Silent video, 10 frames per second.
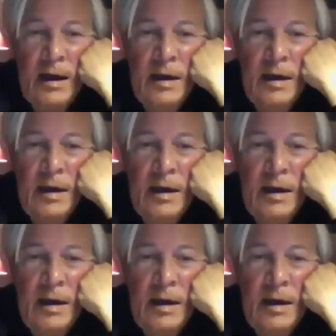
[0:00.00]

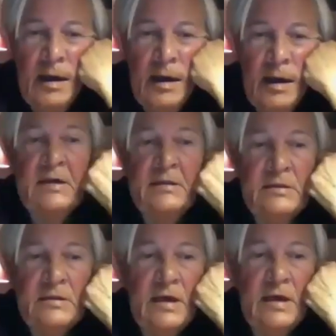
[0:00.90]
was
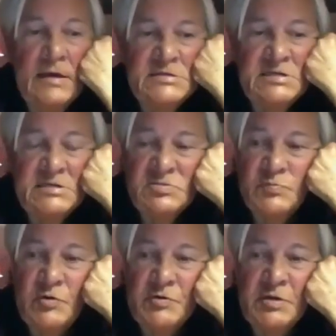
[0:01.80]
in the 80s
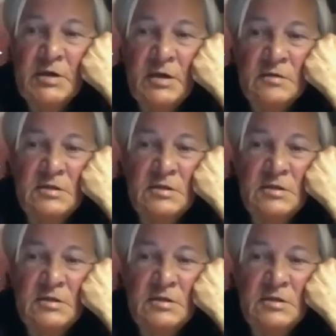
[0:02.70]
working at the